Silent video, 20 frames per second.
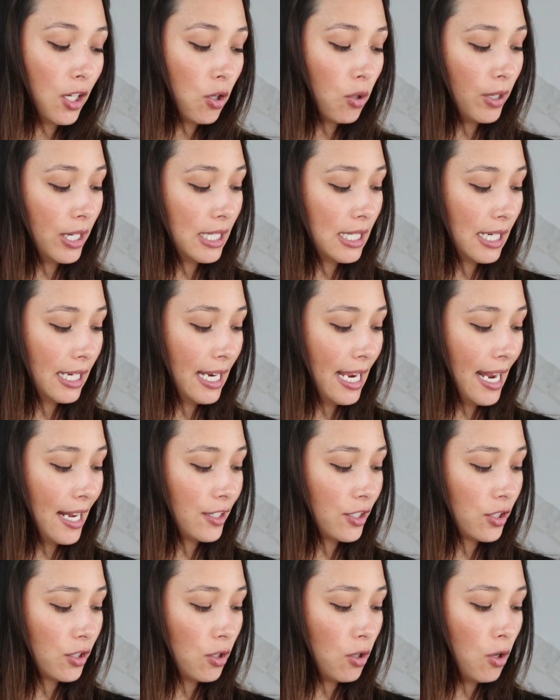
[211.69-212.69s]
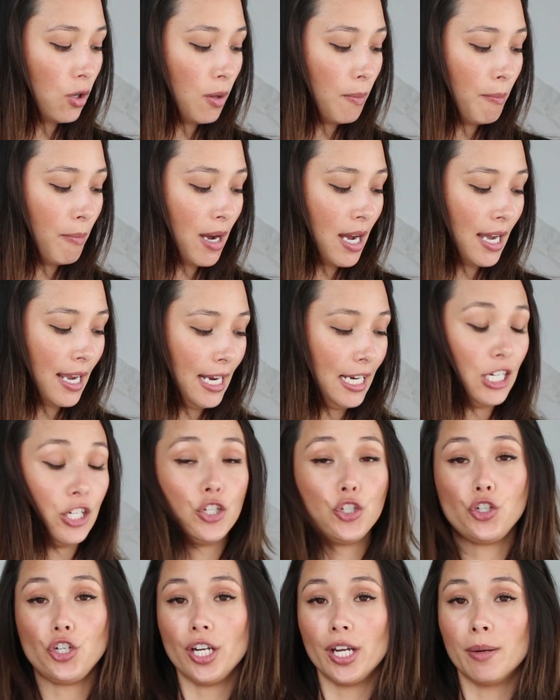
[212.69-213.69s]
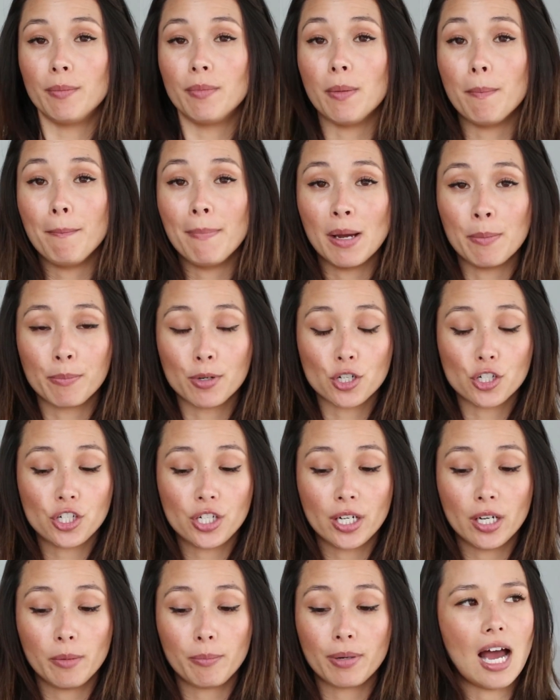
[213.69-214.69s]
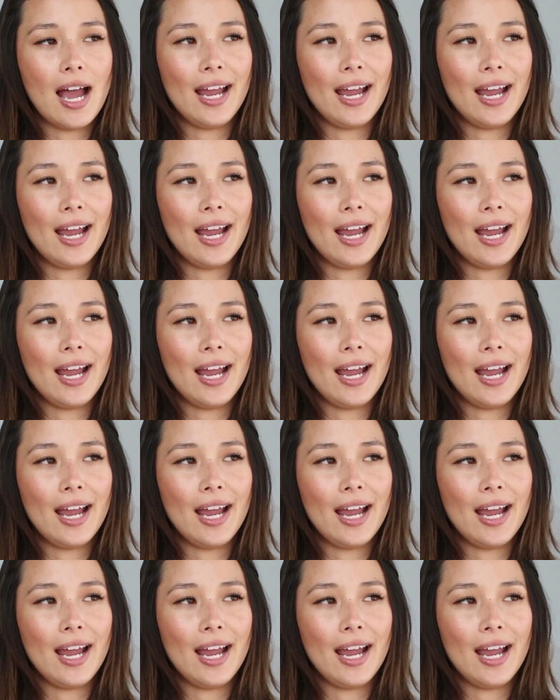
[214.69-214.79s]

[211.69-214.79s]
going to cancel my gym membership.